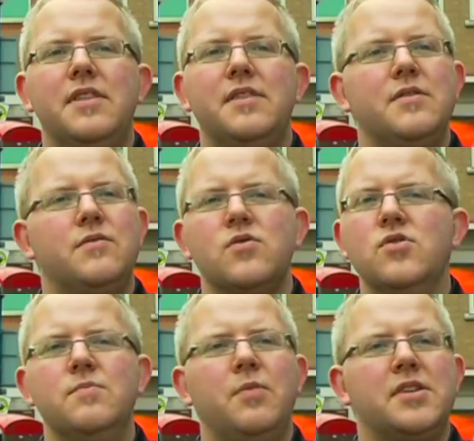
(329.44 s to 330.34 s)
in the
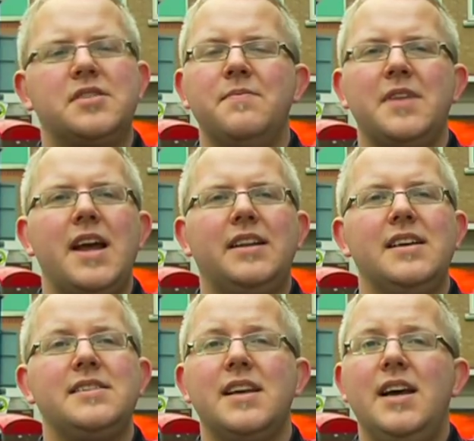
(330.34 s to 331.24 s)
group or something like
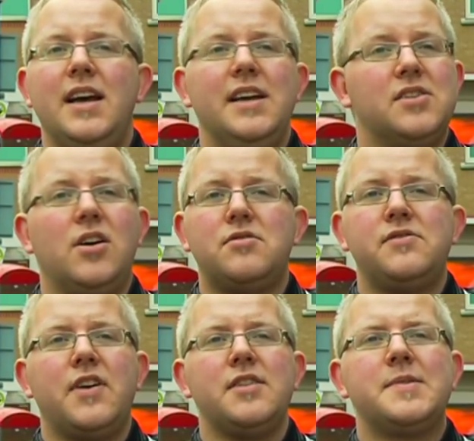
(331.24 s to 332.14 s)
this. It's all
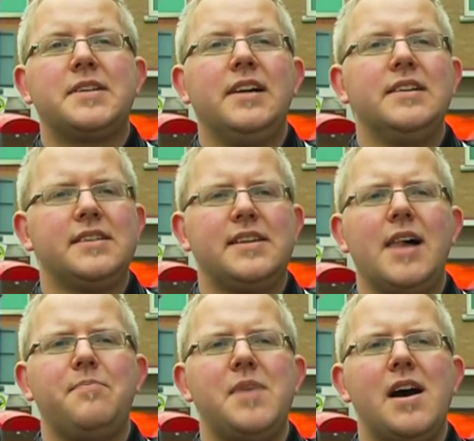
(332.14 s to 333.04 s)
transferable skills that
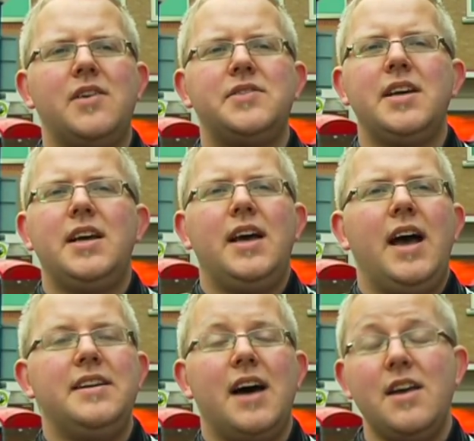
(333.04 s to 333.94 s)
helped me out.
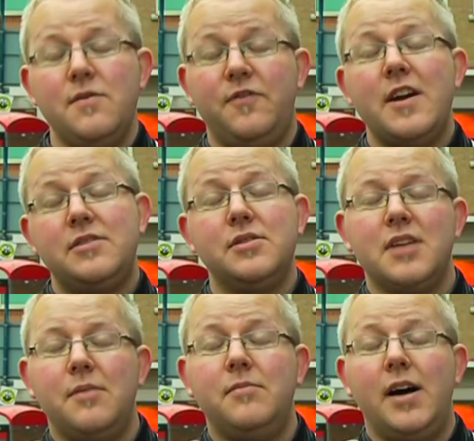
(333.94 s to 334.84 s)
And I went to
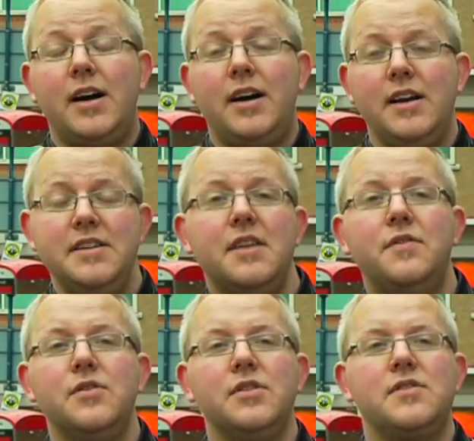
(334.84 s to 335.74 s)
some
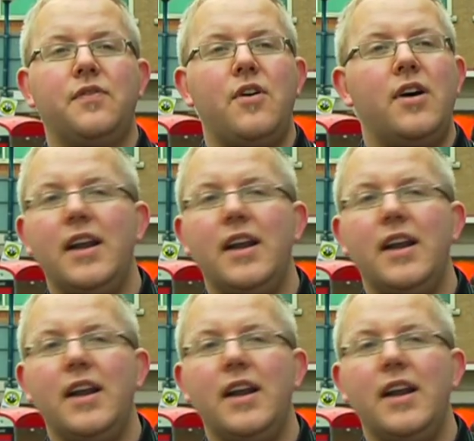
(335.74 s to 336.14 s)
interviews for